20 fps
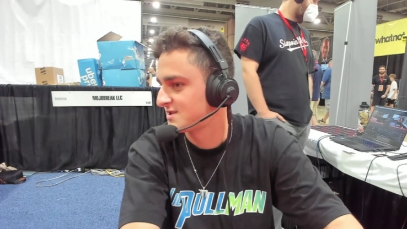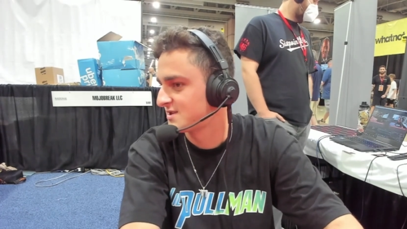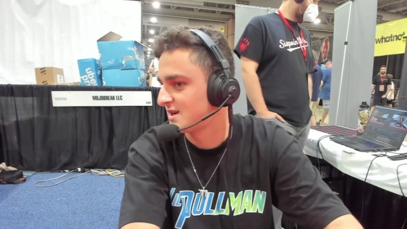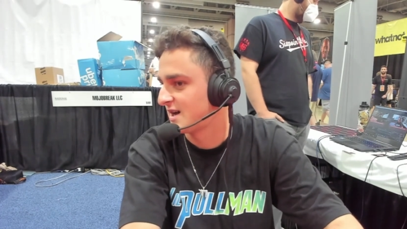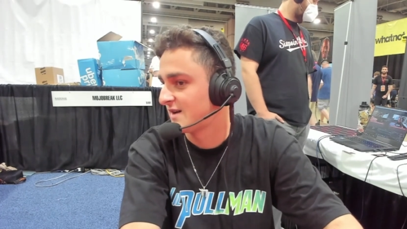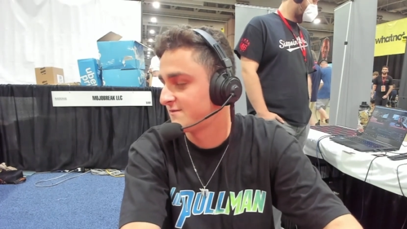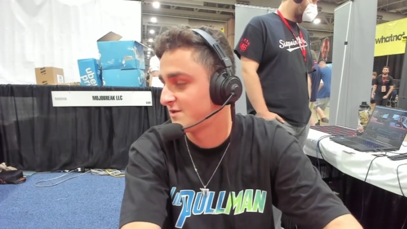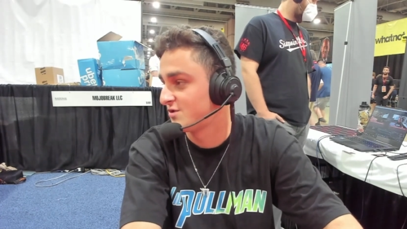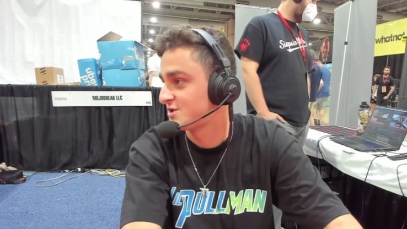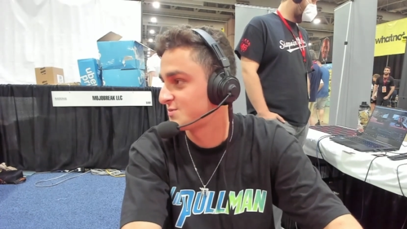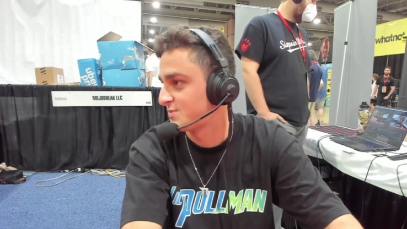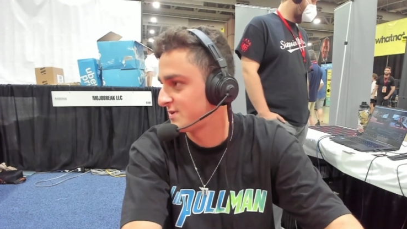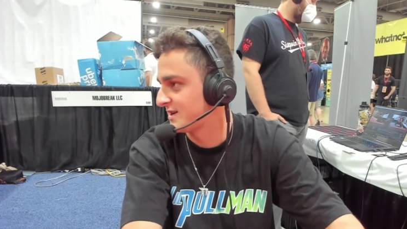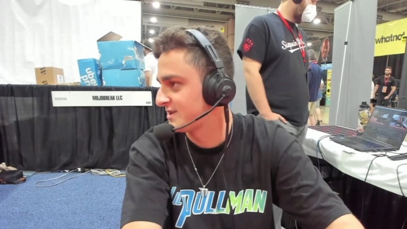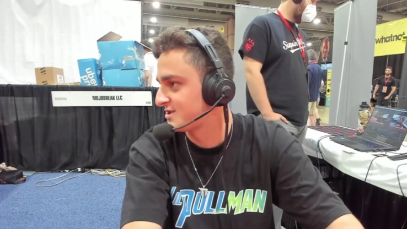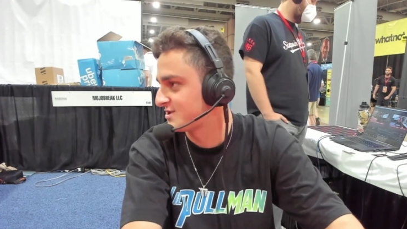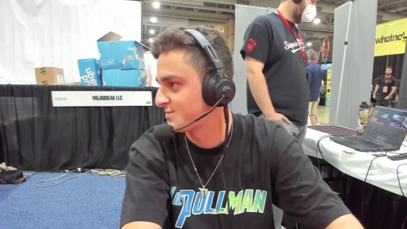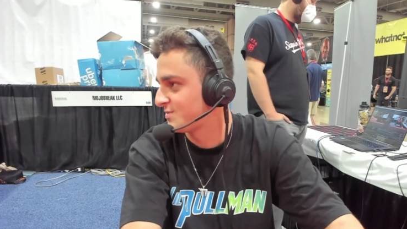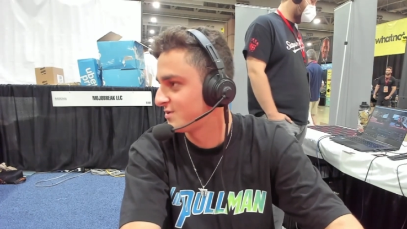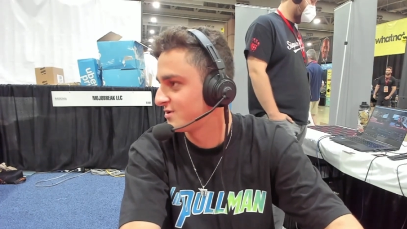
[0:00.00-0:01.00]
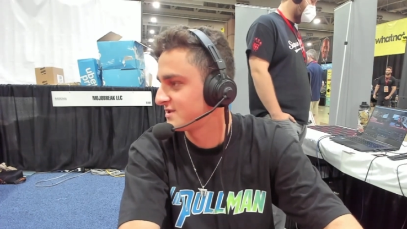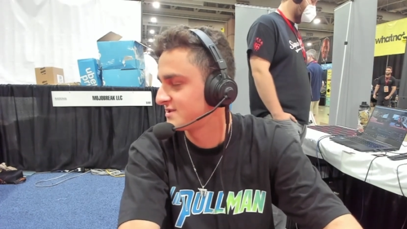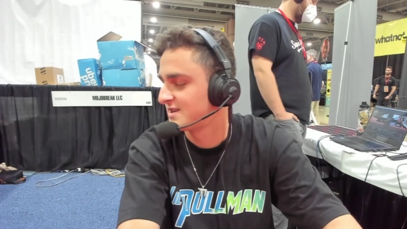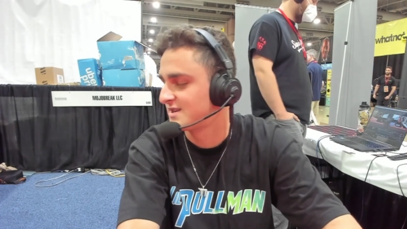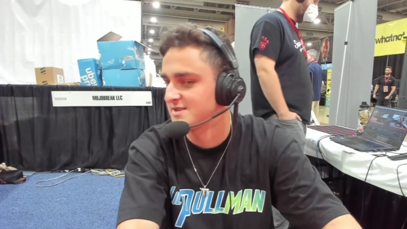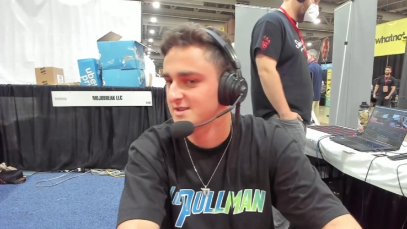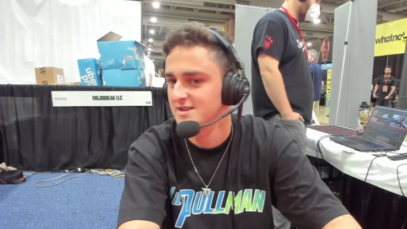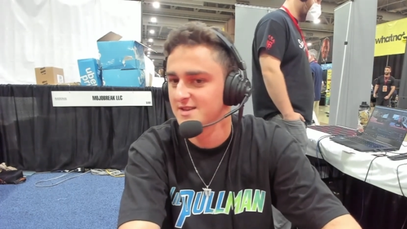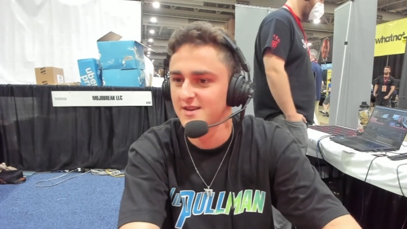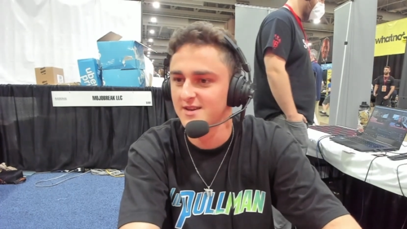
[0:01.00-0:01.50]
Mm-hmm. I've always played sports
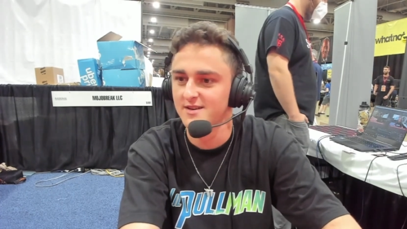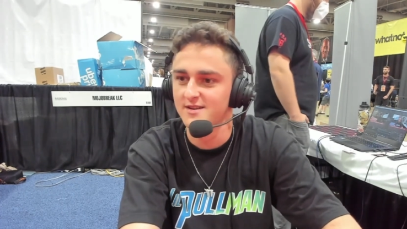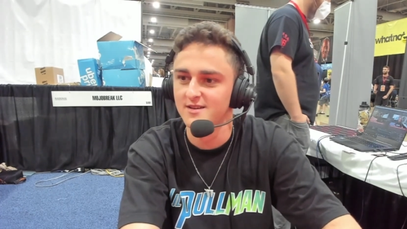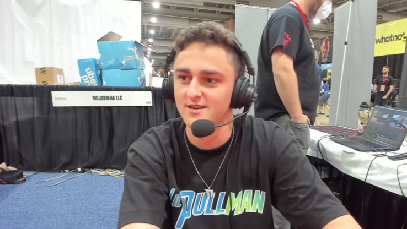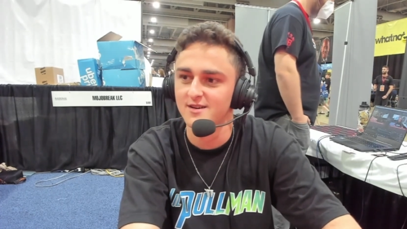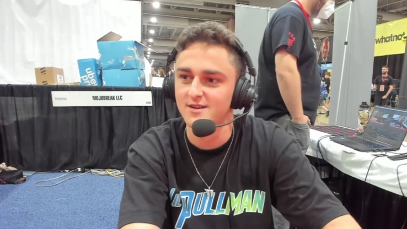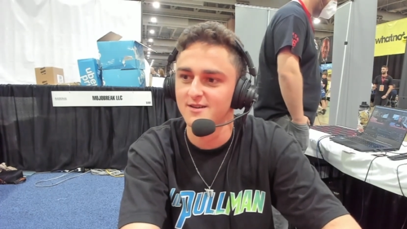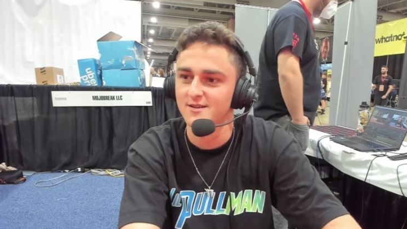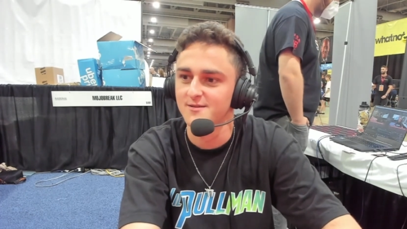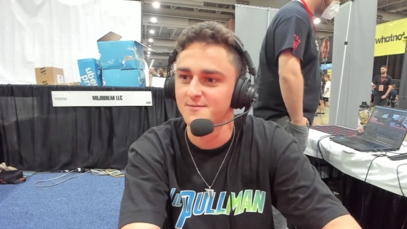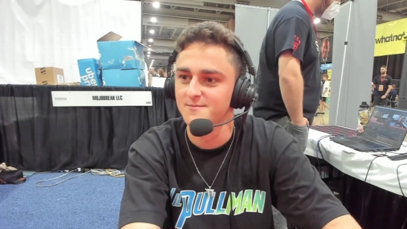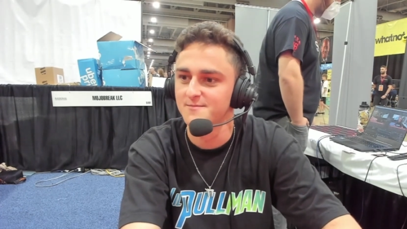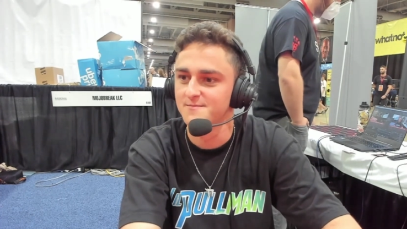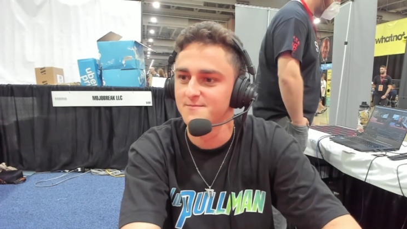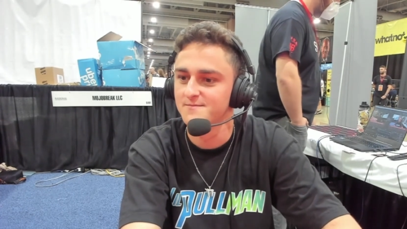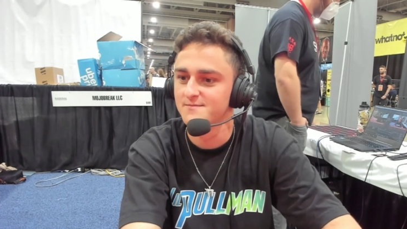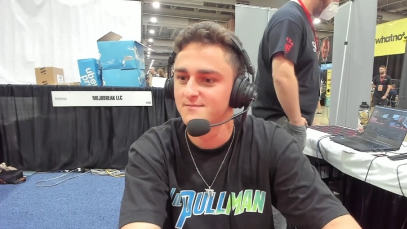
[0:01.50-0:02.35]
as a kid. Um,